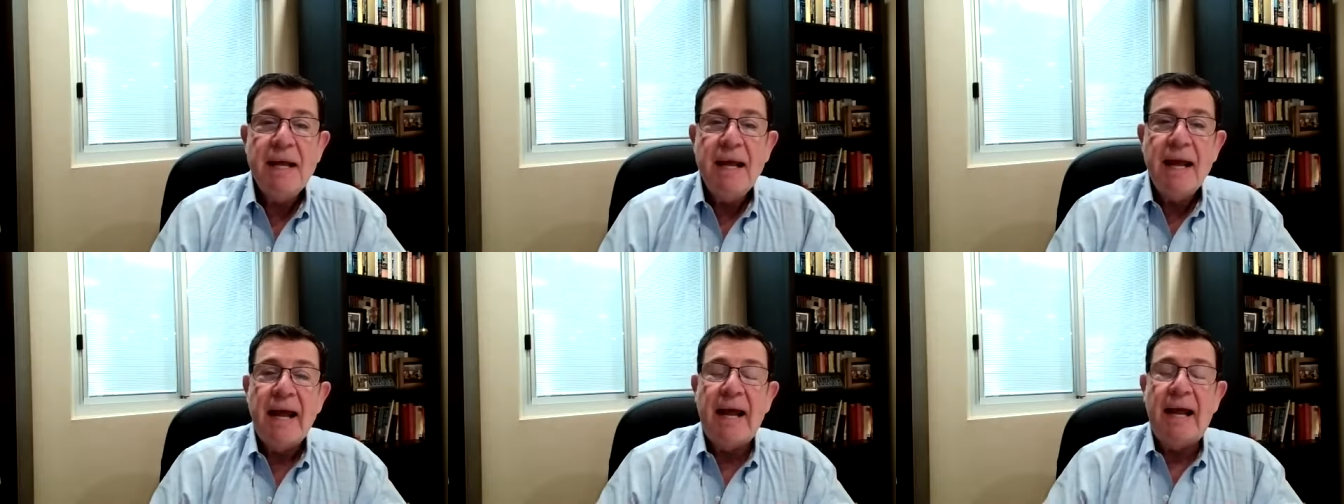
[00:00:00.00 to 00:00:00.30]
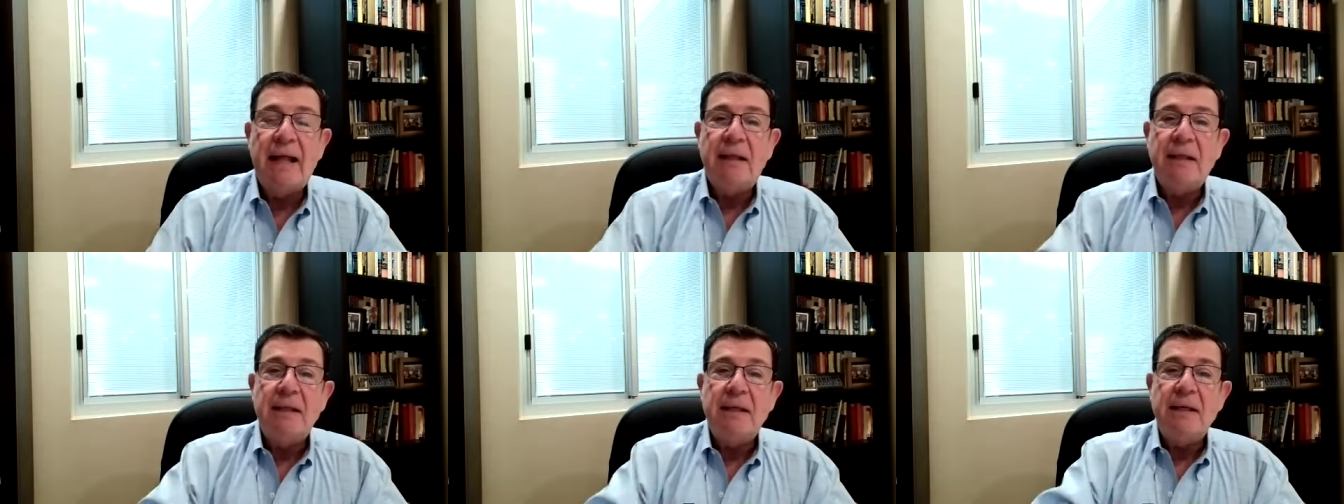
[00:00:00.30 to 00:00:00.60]

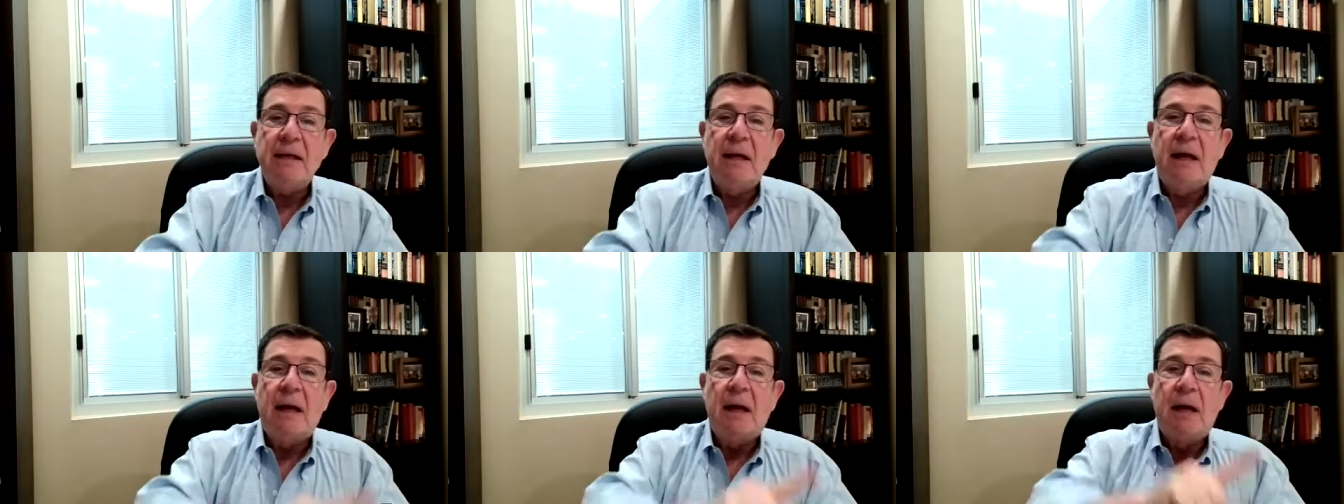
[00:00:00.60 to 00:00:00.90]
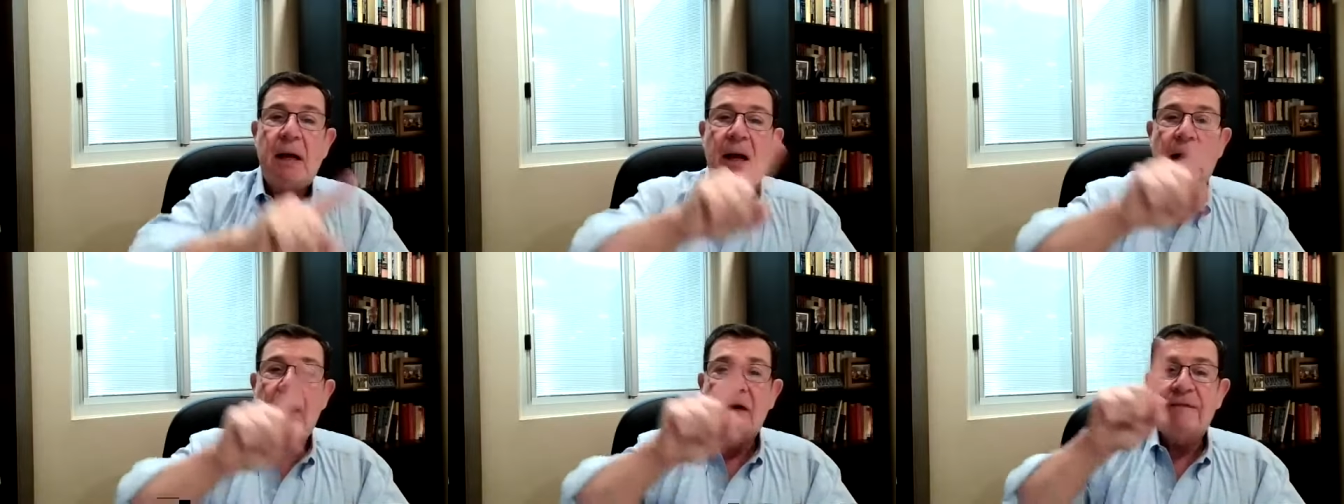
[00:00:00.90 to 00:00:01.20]
and the
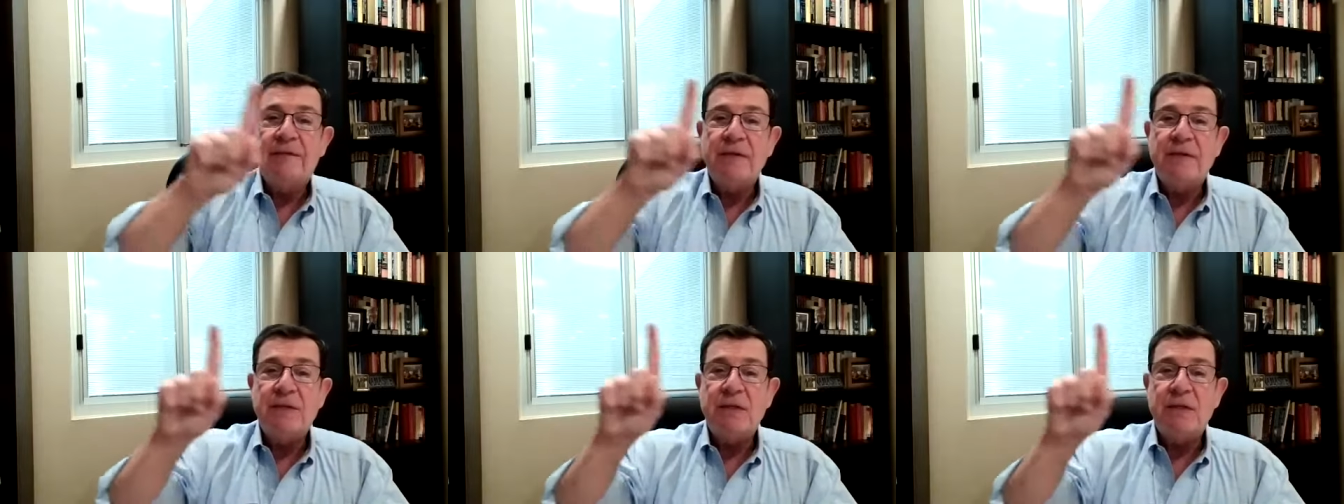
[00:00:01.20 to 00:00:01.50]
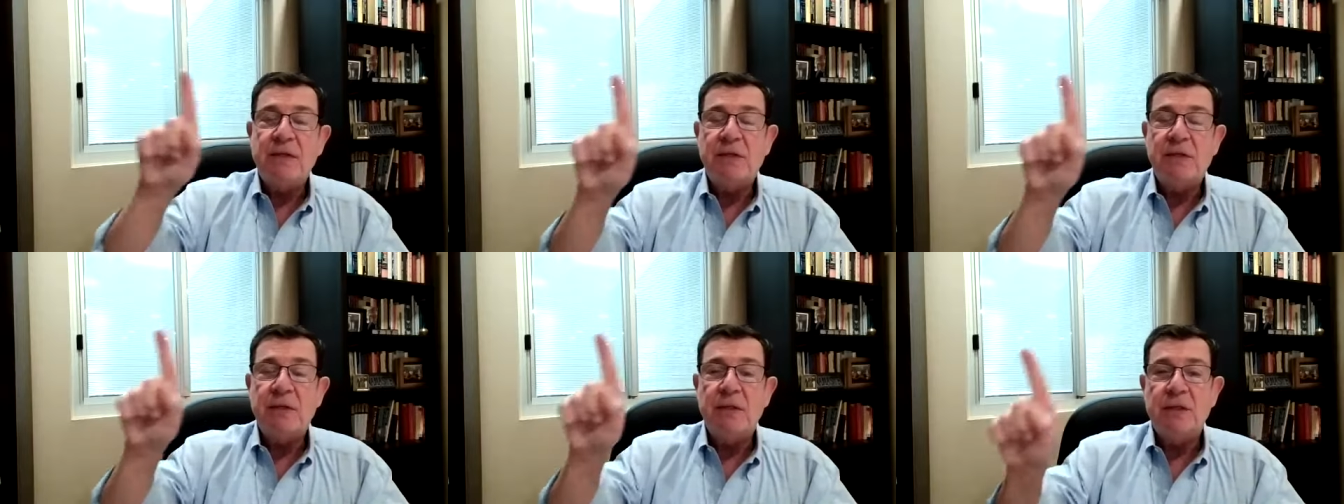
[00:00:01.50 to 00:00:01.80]
harvest
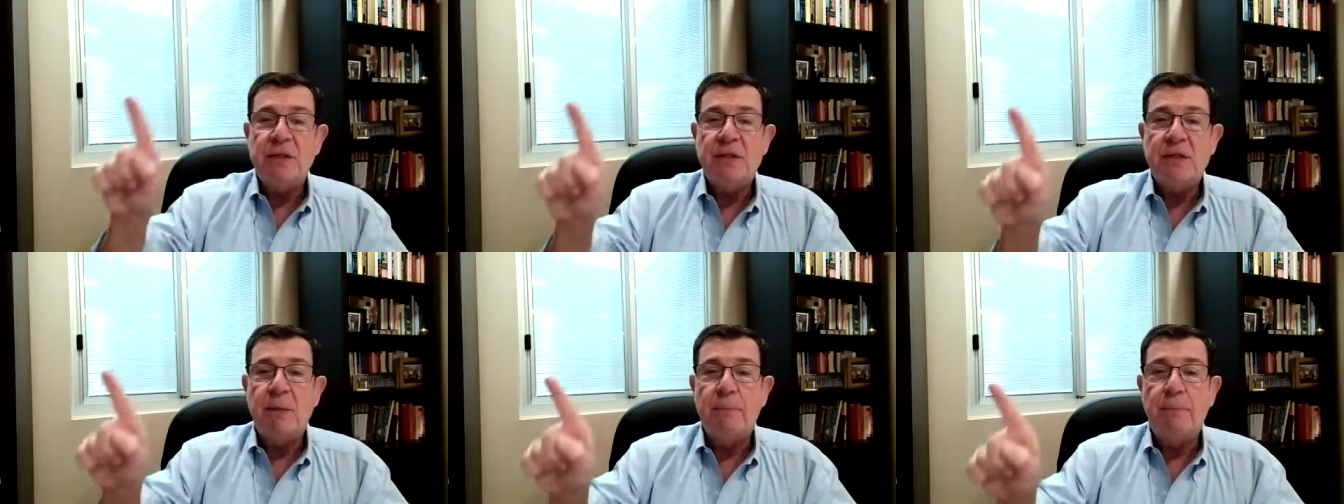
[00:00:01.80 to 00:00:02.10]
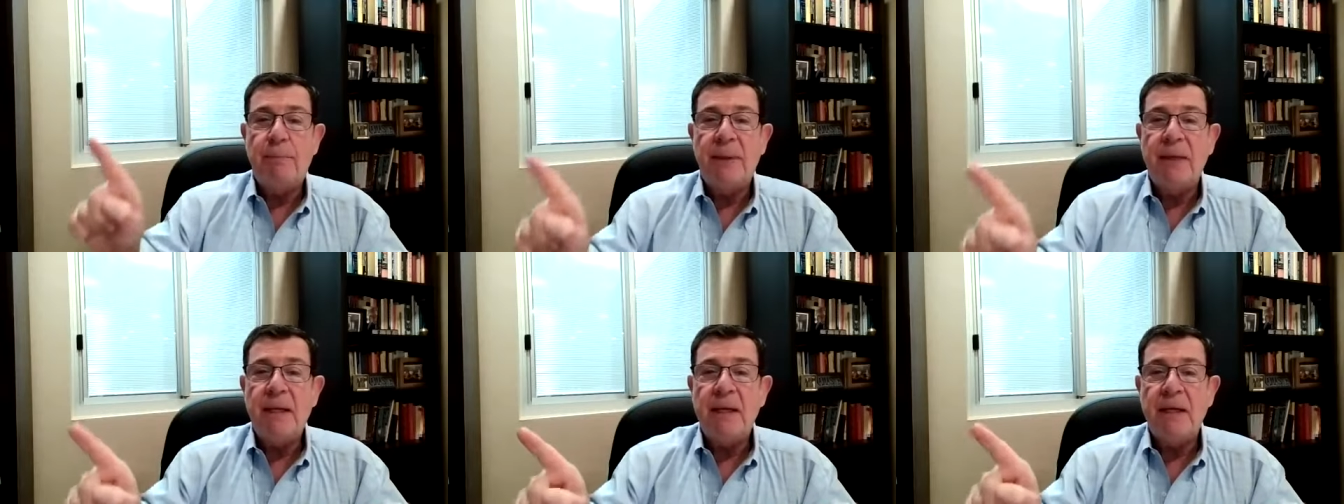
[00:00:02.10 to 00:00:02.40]
season is
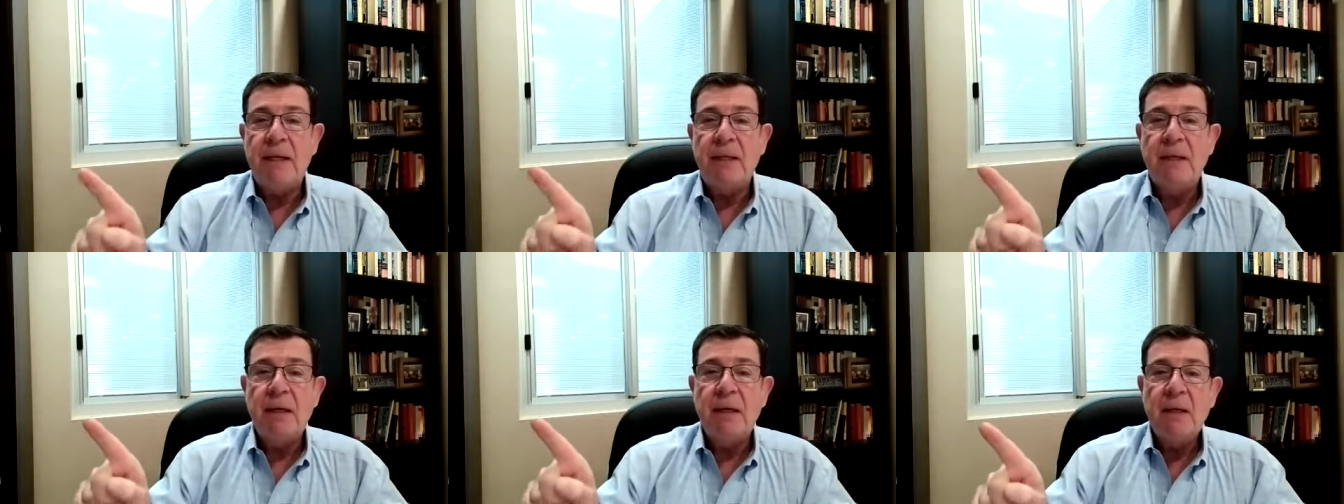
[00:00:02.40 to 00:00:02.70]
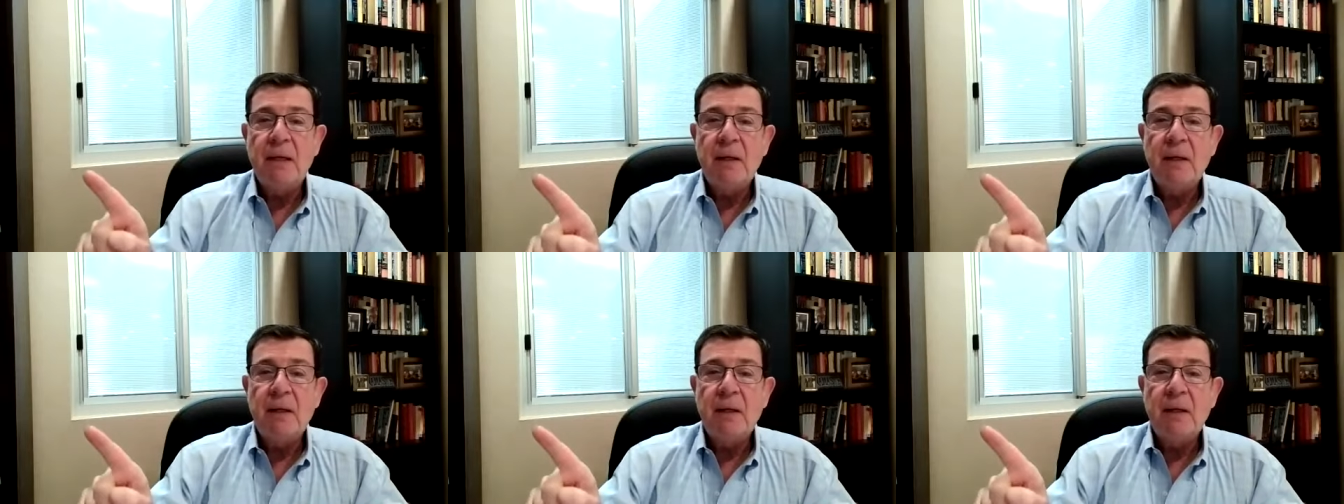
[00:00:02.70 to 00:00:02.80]
completed